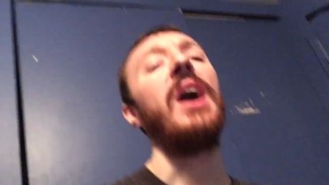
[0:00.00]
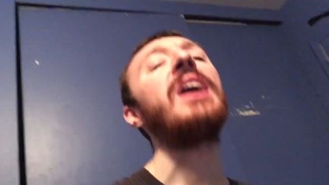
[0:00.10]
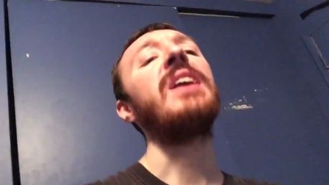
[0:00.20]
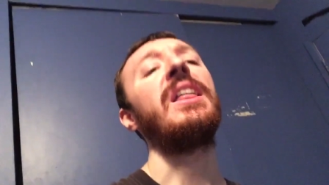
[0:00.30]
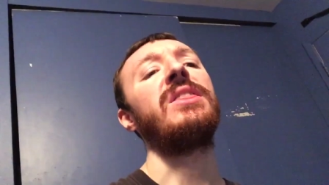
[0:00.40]

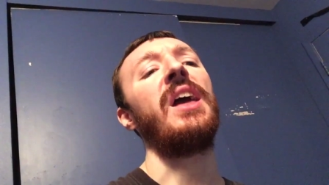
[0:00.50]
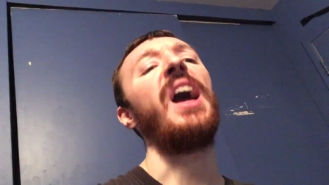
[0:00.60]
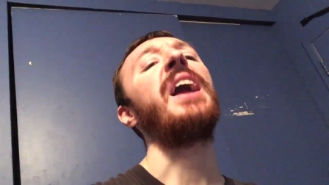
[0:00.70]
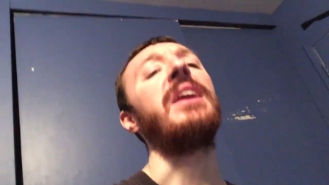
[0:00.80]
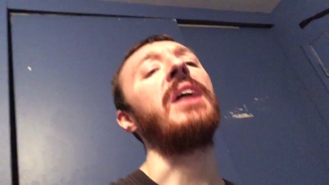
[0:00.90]
I get
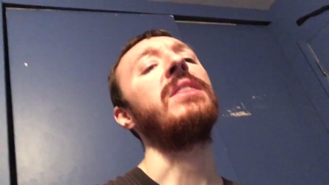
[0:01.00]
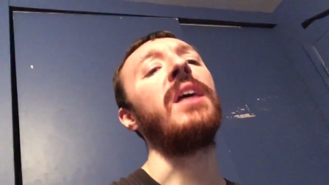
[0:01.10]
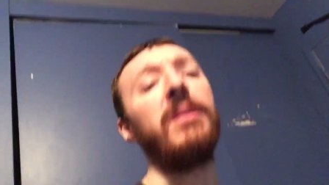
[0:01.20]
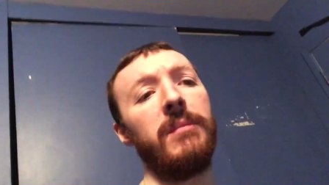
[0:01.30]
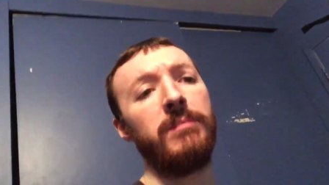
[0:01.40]
that, I get
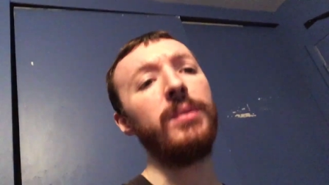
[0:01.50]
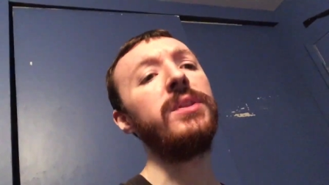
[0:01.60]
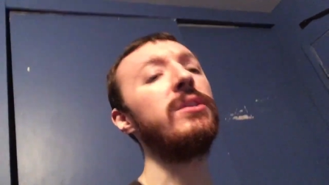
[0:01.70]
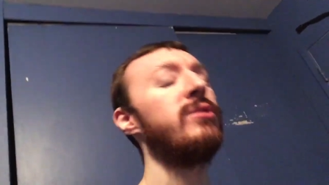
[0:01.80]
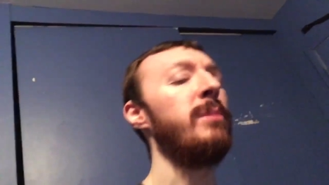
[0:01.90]
that. But
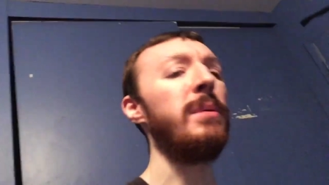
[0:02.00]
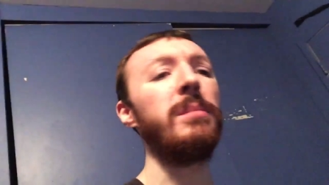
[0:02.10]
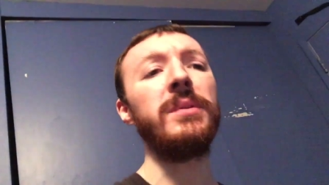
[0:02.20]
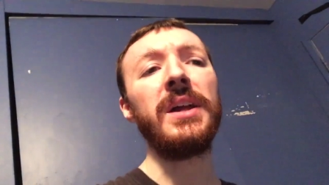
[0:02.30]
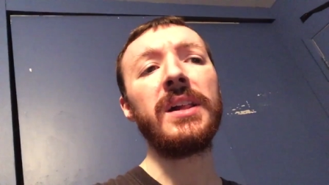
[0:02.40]
there's some
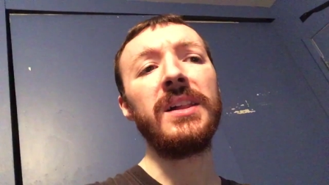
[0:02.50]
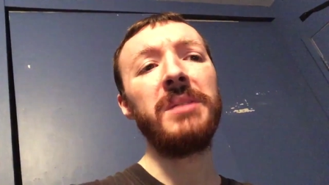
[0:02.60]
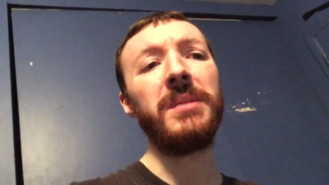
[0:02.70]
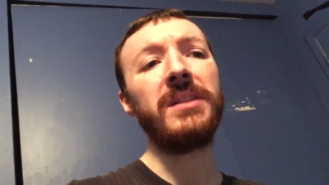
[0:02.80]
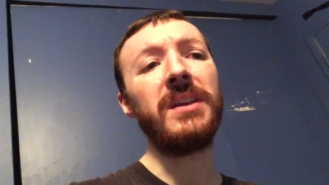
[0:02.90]
people that
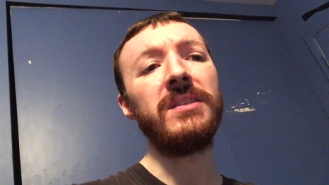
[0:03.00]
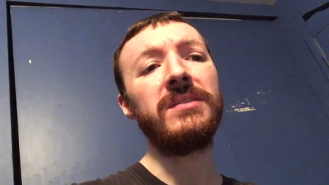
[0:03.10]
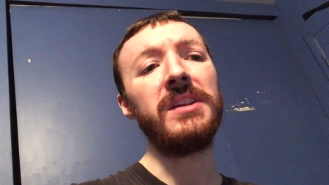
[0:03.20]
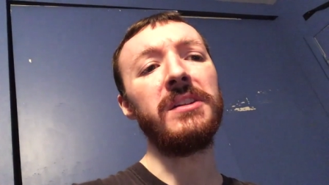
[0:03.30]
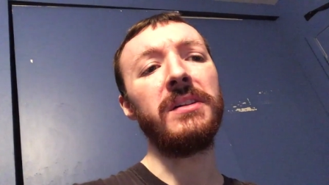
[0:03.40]
claim that they
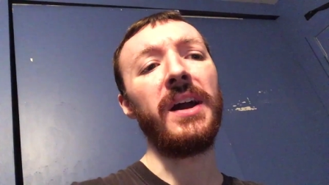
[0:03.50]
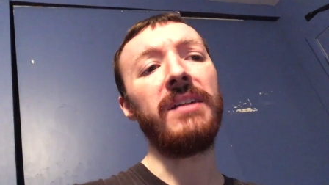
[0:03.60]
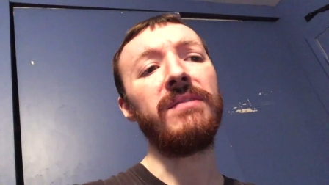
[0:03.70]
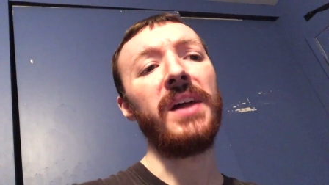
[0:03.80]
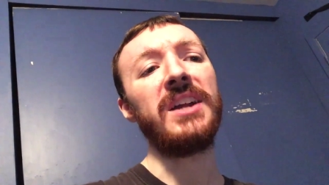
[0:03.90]
see the
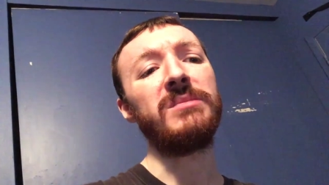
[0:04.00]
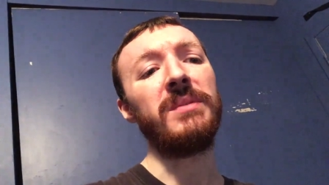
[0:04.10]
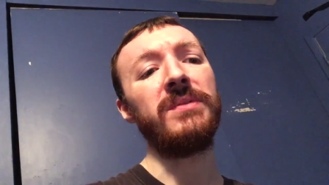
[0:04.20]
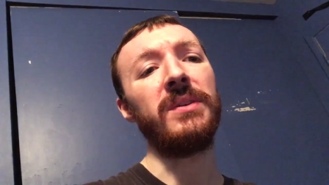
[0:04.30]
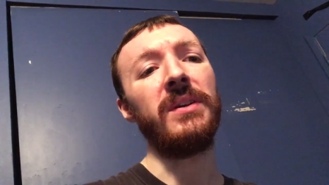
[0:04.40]
light flash
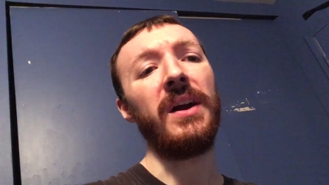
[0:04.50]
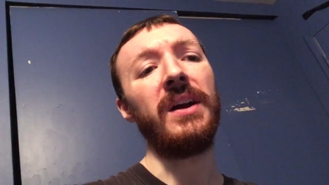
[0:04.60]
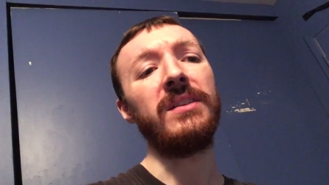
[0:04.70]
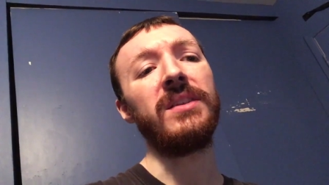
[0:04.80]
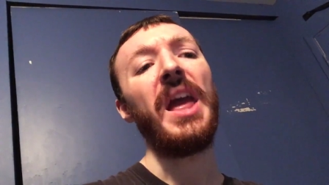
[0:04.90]
before their
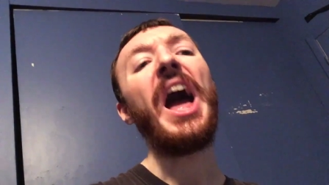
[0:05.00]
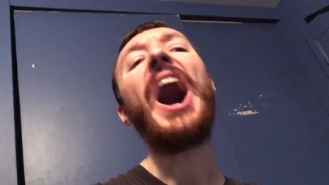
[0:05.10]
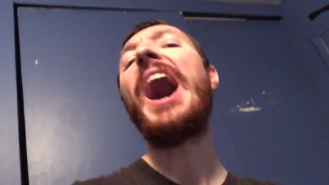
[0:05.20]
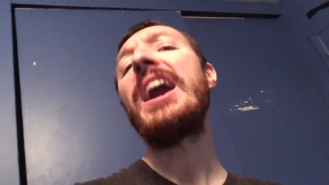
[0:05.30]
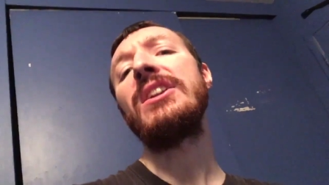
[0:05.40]
eyes
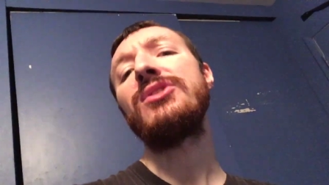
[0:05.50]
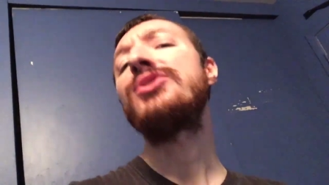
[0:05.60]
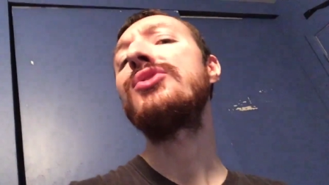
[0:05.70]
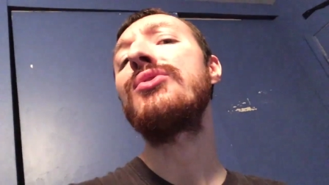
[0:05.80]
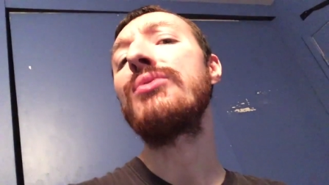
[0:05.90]
on a
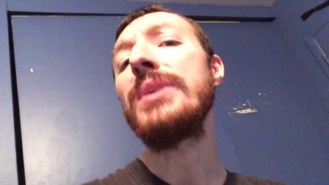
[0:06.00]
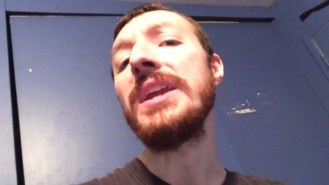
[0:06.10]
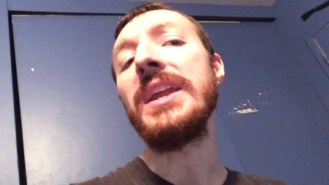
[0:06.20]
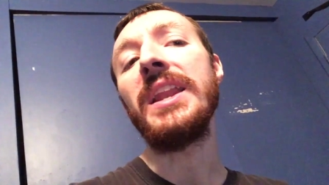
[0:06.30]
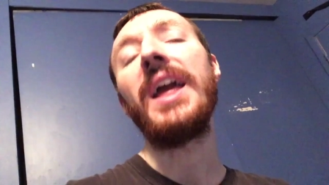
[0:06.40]

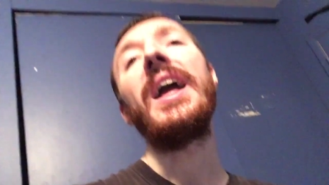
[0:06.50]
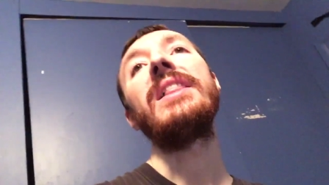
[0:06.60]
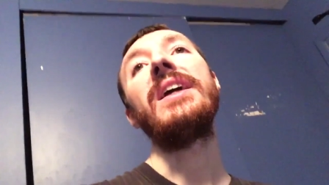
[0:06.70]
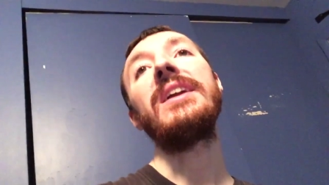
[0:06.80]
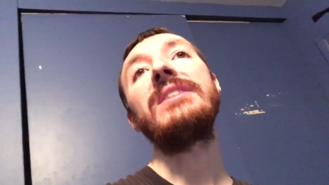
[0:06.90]
screen,
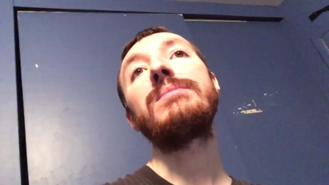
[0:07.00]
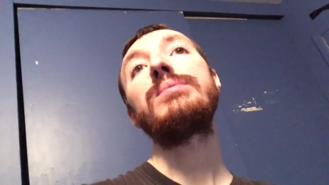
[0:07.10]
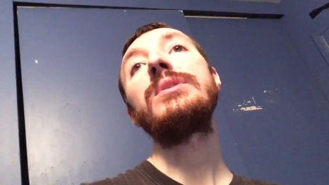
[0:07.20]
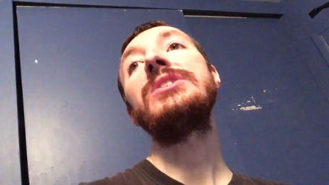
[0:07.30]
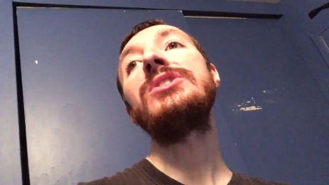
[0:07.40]
like it's
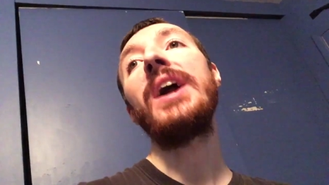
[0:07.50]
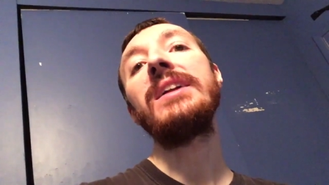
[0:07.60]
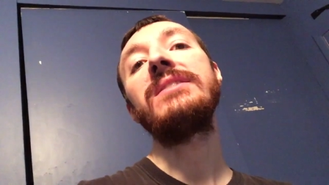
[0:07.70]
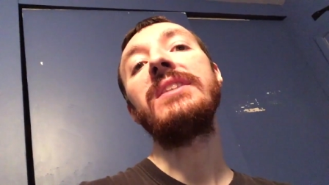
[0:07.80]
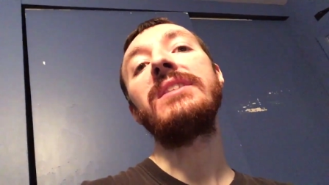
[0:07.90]

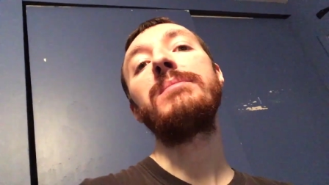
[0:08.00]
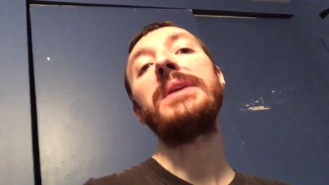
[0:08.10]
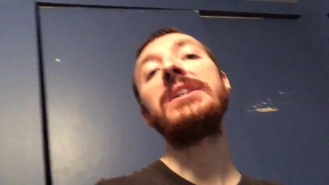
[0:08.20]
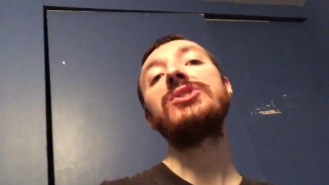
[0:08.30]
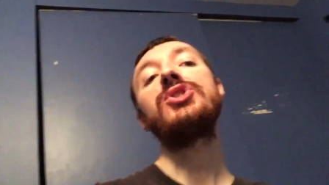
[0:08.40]
projected, it's
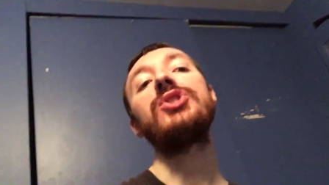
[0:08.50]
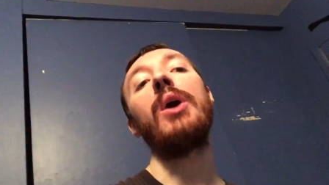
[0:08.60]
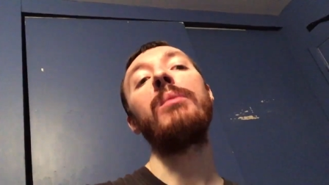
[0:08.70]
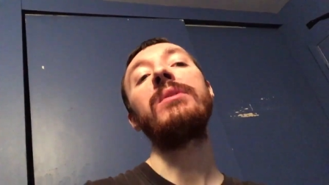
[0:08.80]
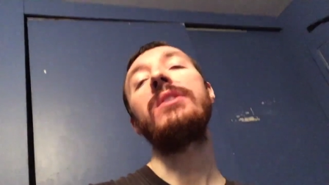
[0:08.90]
being
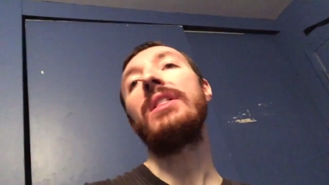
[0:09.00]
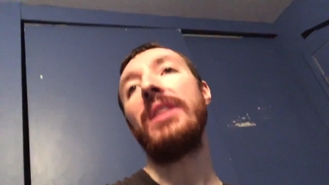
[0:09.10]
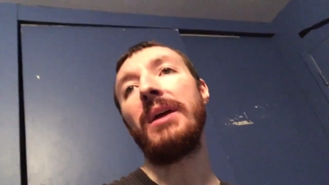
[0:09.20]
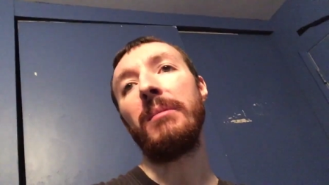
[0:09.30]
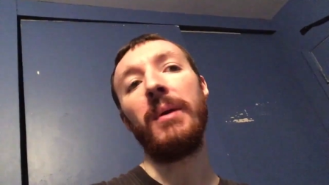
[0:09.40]
shown to
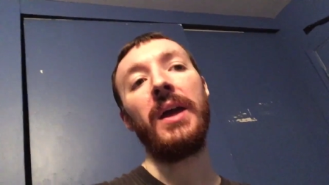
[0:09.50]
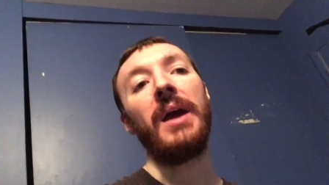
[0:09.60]
them